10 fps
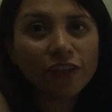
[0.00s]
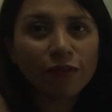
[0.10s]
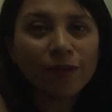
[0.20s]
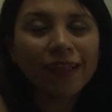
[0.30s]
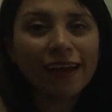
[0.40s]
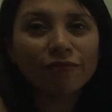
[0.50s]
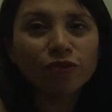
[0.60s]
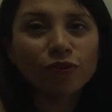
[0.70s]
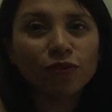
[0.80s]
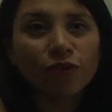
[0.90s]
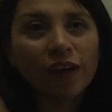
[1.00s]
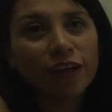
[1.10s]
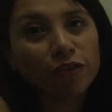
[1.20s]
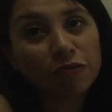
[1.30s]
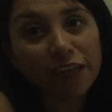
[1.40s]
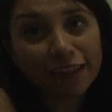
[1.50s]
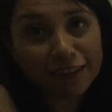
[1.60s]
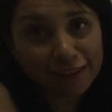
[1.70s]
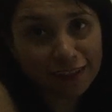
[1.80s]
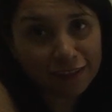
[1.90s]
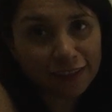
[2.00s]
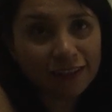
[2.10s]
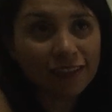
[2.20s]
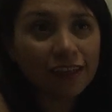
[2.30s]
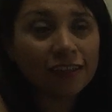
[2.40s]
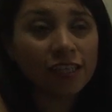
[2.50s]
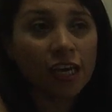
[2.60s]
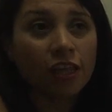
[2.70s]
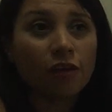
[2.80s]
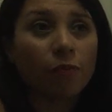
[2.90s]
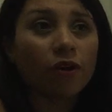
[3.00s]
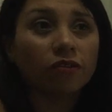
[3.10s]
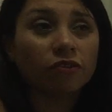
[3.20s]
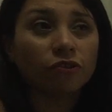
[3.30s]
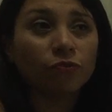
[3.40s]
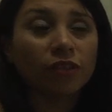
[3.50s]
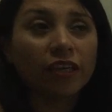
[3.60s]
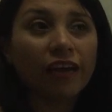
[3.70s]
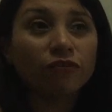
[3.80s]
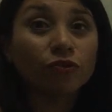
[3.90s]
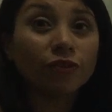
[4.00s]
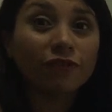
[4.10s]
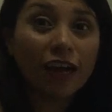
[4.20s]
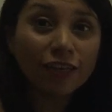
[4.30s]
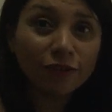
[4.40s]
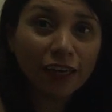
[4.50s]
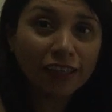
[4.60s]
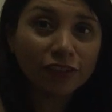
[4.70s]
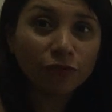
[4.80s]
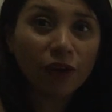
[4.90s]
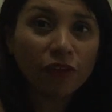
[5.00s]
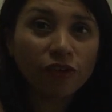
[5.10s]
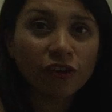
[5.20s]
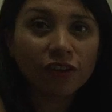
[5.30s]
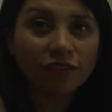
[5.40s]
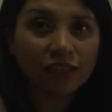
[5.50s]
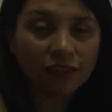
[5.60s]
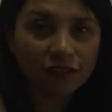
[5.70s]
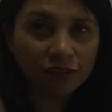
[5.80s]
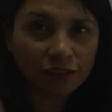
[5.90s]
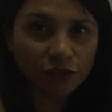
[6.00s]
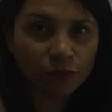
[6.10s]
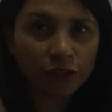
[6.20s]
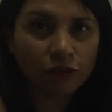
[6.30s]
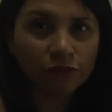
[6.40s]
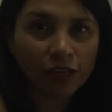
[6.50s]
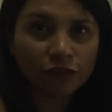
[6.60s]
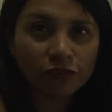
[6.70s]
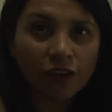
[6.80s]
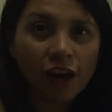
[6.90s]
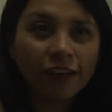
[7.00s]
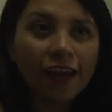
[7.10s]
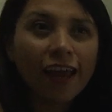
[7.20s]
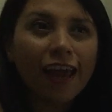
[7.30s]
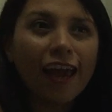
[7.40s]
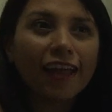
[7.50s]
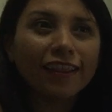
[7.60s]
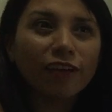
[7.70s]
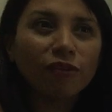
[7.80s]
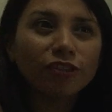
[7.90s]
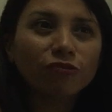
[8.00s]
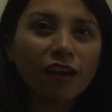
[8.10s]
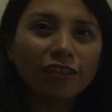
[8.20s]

they will have to create the sentences. The partners will have to evaluate whether the sentences were correct or not, and they will